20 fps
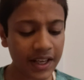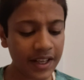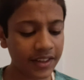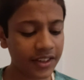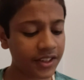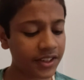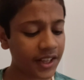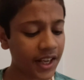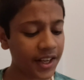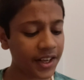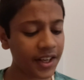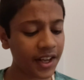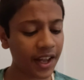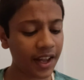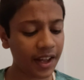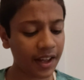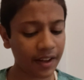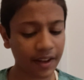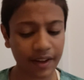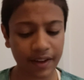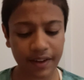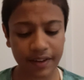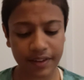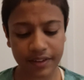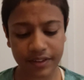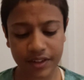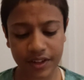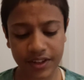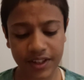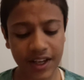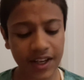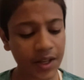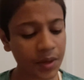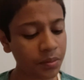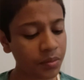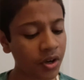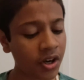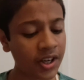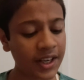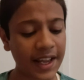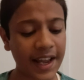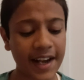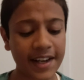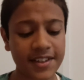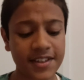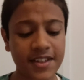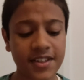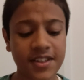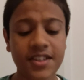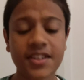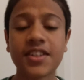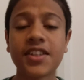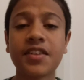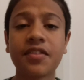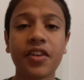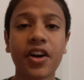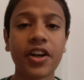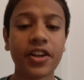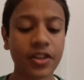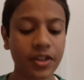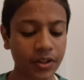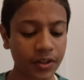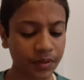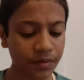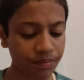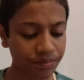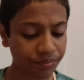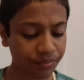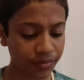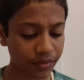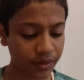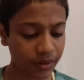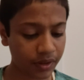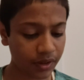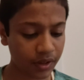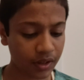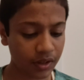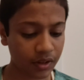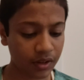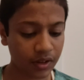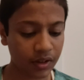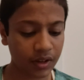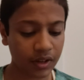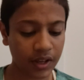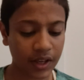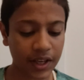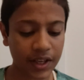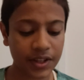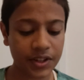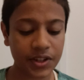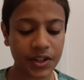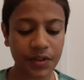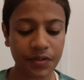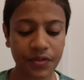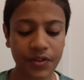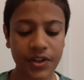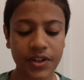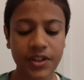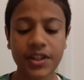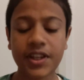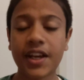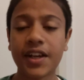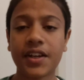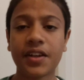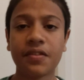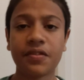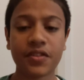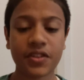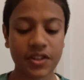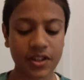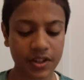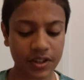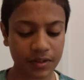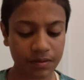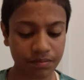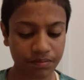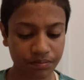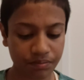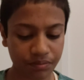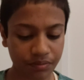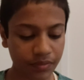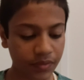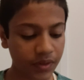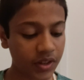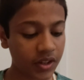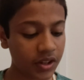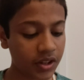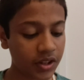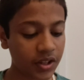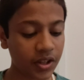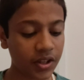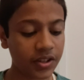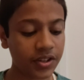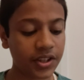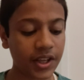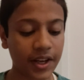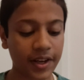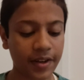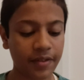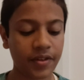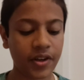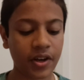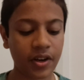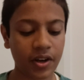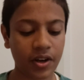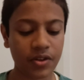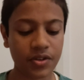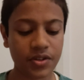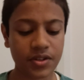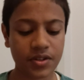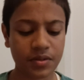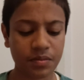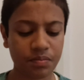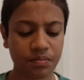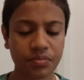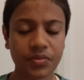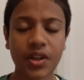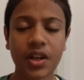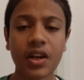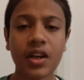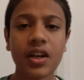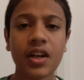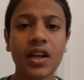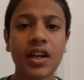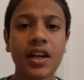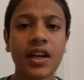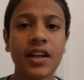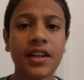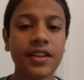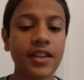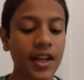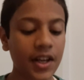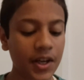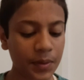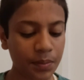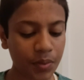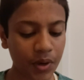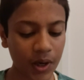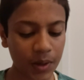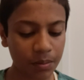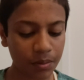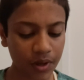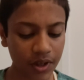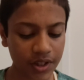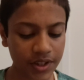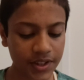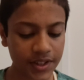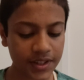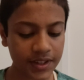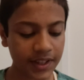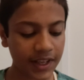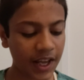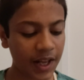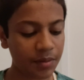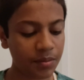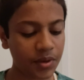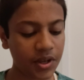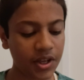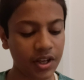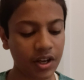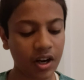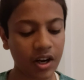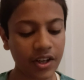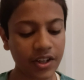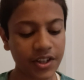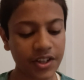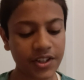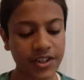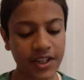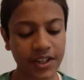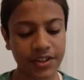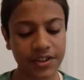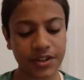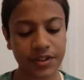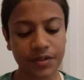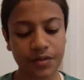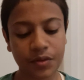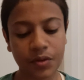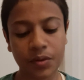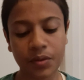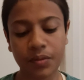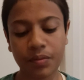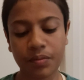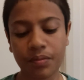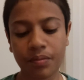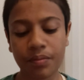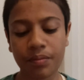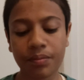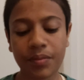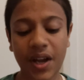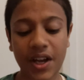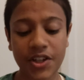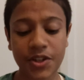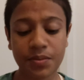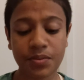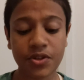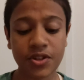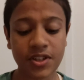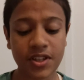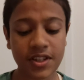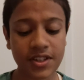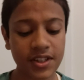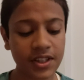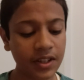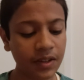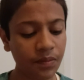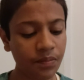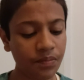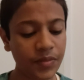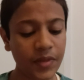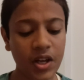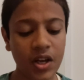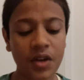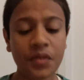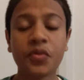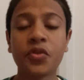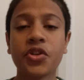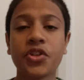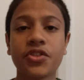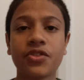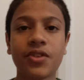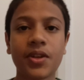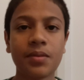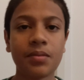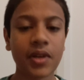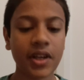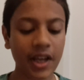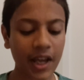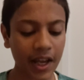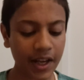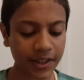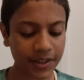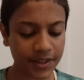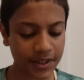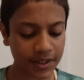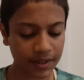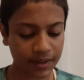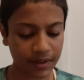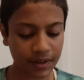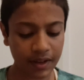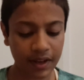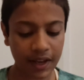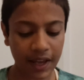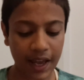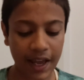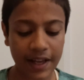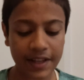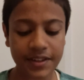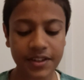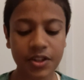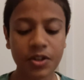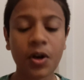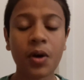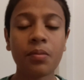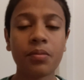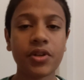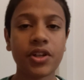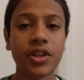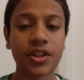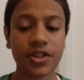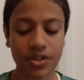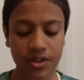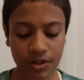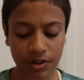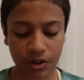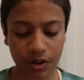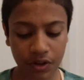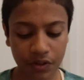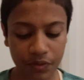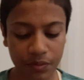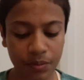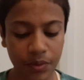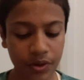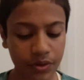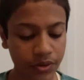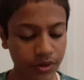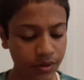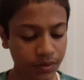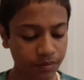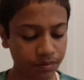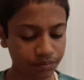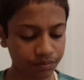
The data mart acts as a divider in different data within the data warehouse. Data pipelines can be architected for batch processing, for streaming act, and combination of both.